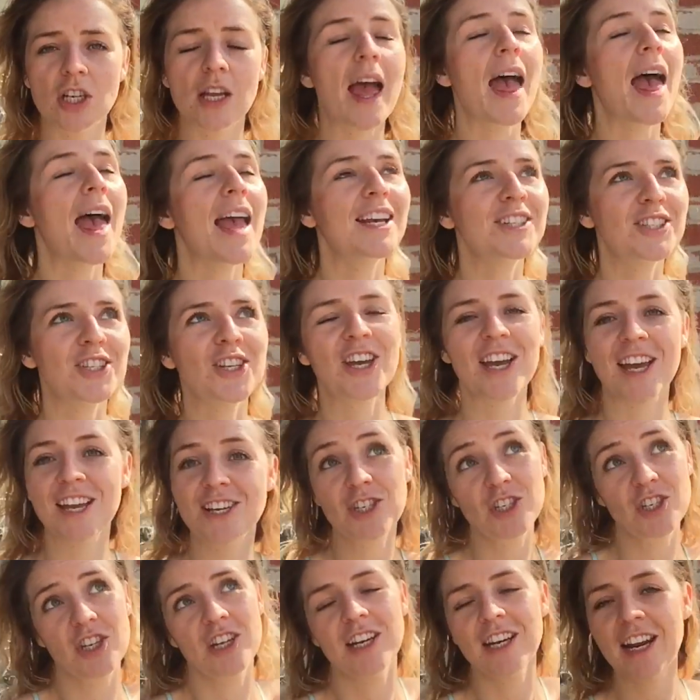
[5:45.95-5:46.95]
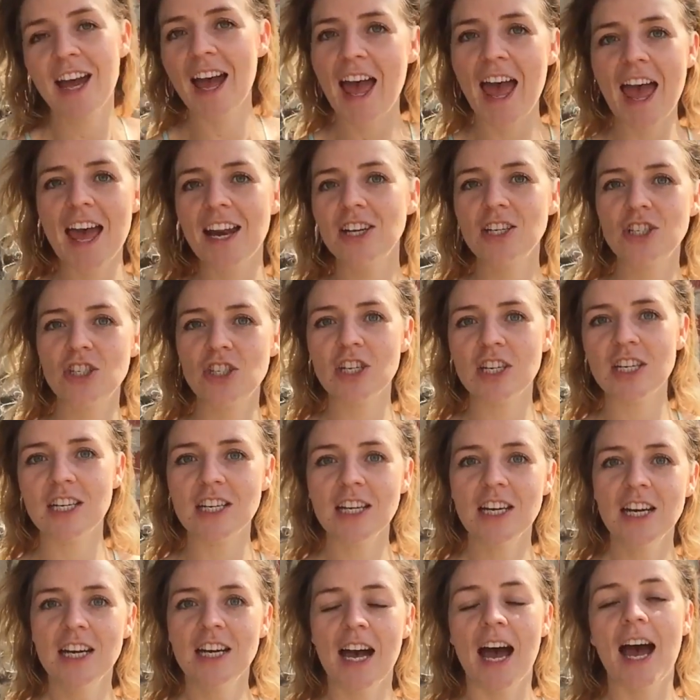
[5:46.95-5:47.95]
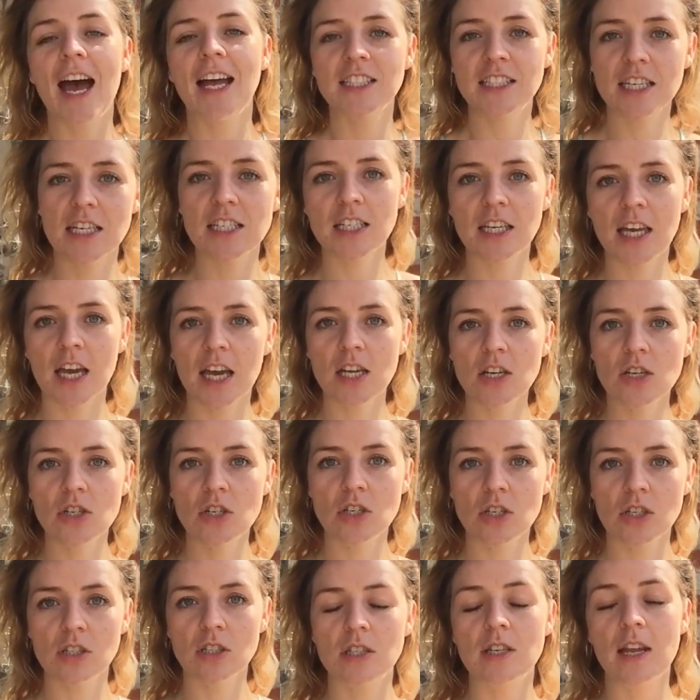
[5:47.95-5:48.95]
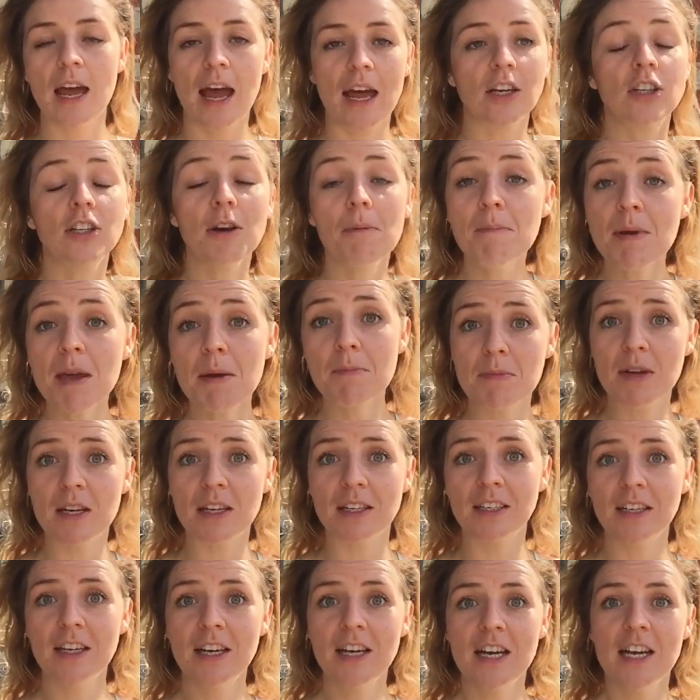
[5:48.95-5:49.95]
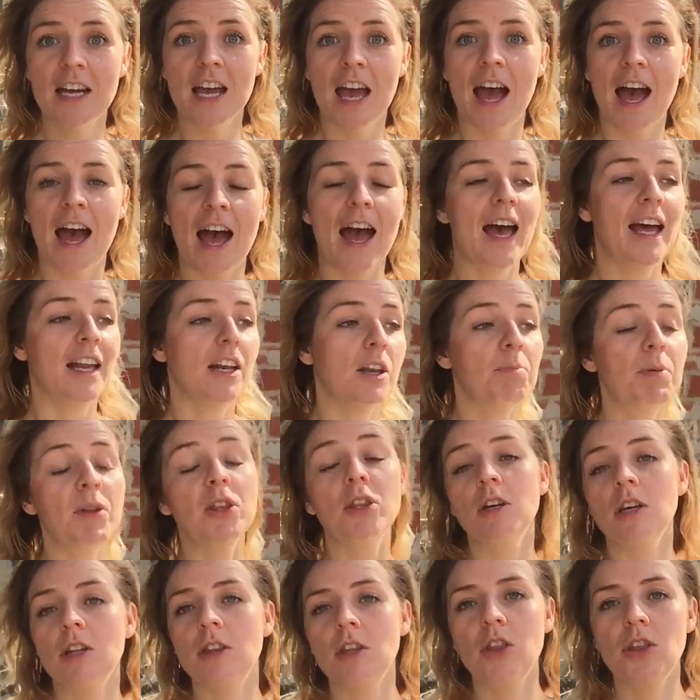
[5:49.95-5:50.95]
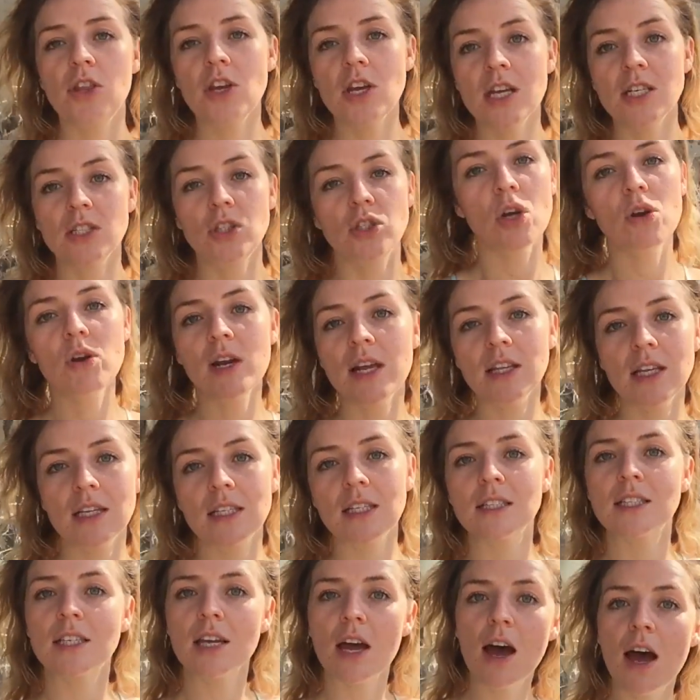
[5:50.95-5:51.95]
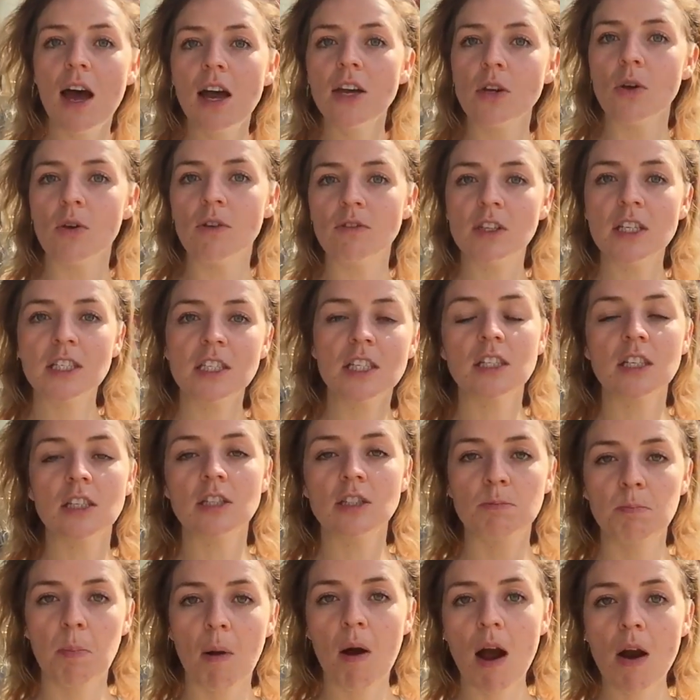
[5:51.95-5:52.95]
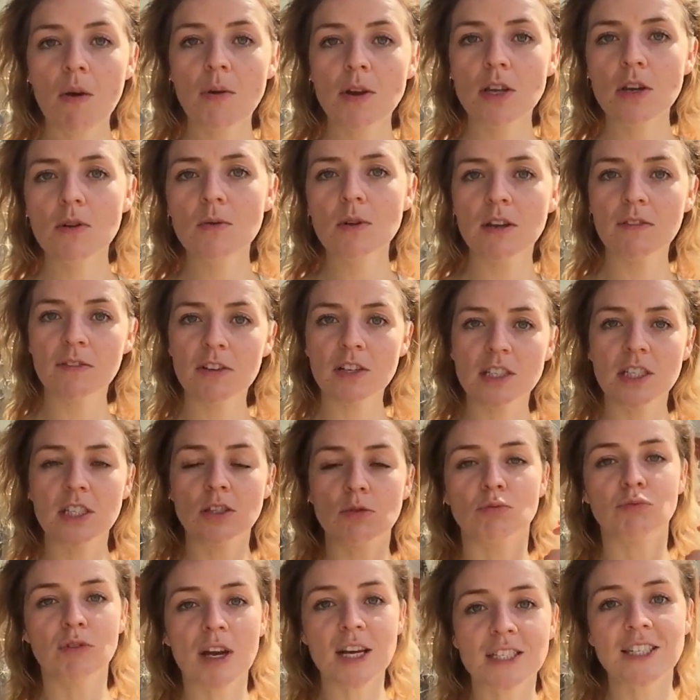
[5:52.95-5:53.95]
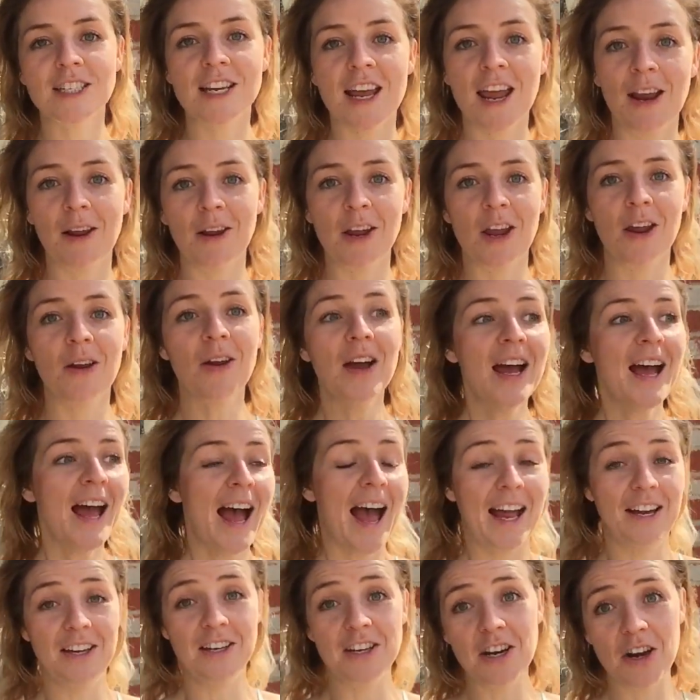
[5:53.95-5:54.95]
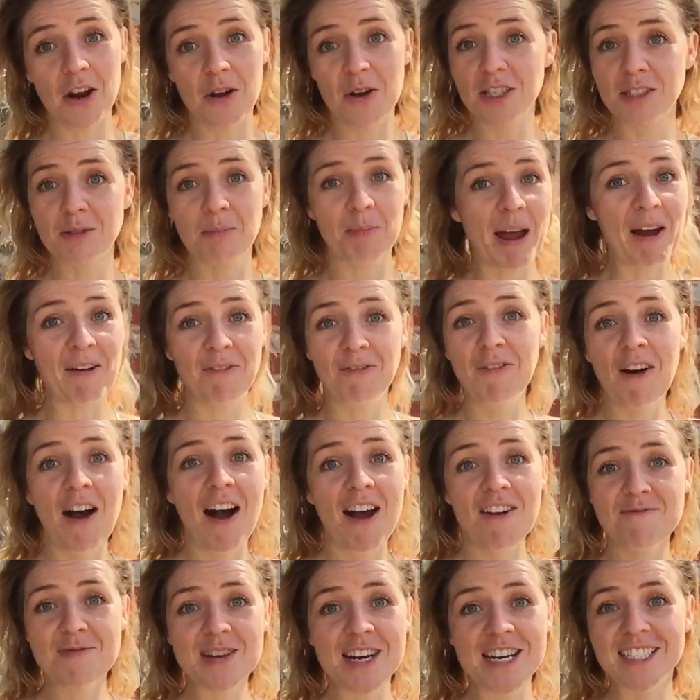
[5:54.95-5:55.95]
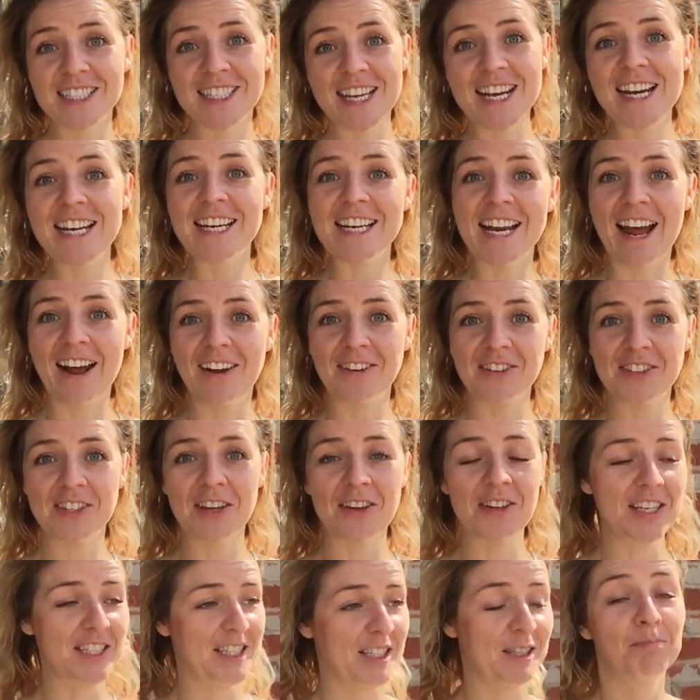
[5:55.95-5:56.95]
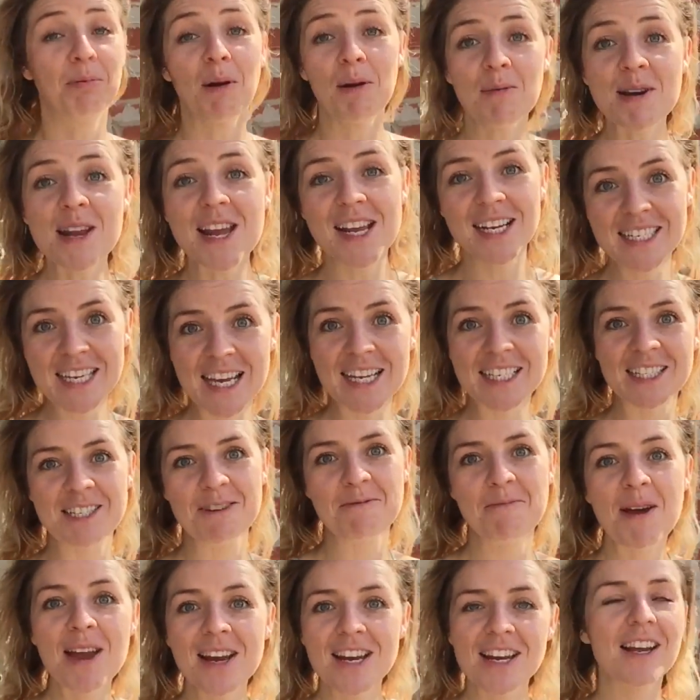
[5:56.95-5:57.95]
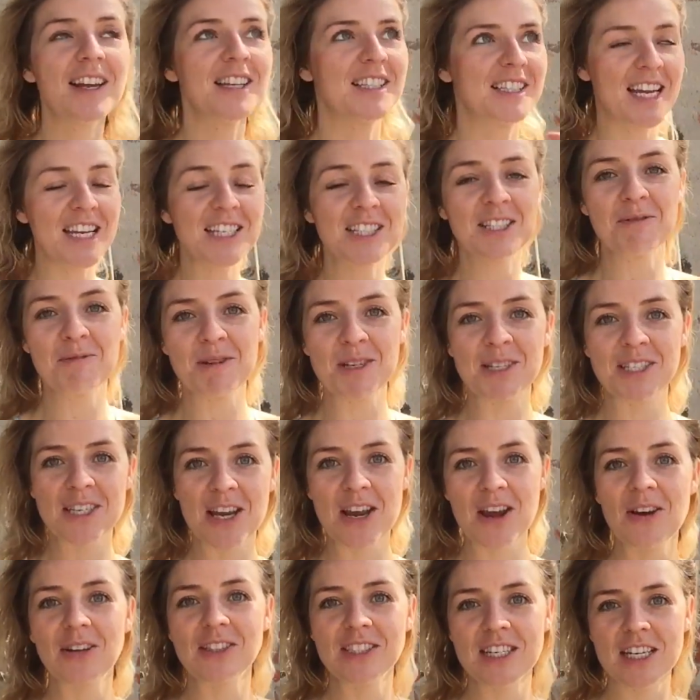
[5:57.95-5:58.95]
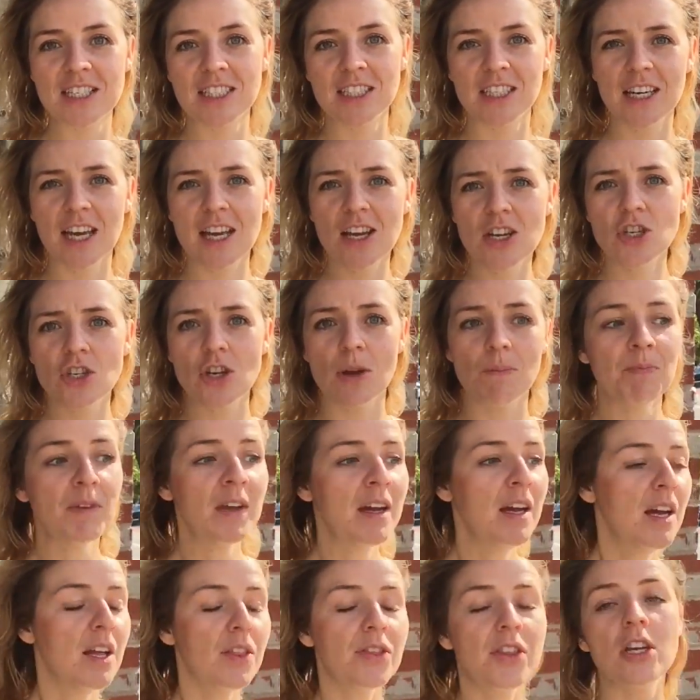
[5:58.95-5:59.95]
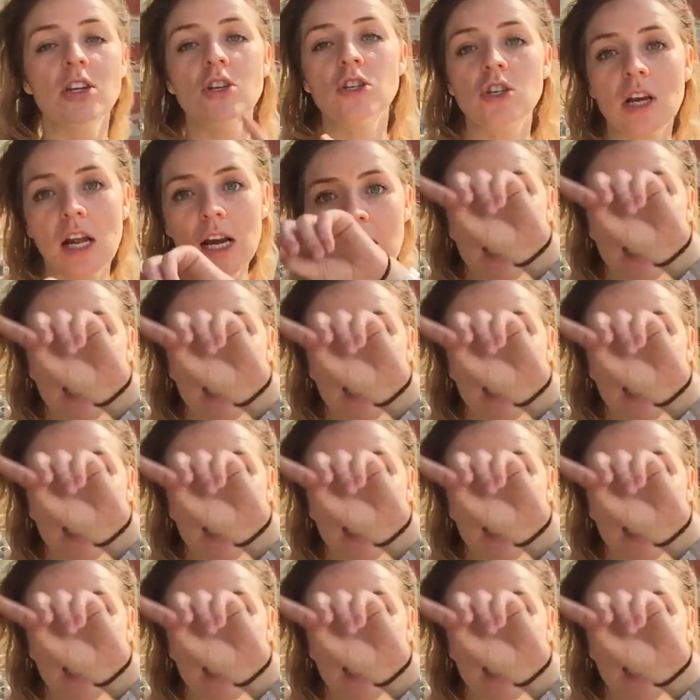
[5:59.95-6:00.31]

education, energy, and dedication and commitment. But the thing is, don't let that deter you. If this is inspiring you and if this is resonating you, and you know, it's about 5 minutes in now, so this is probably a testament to your dedication, then you should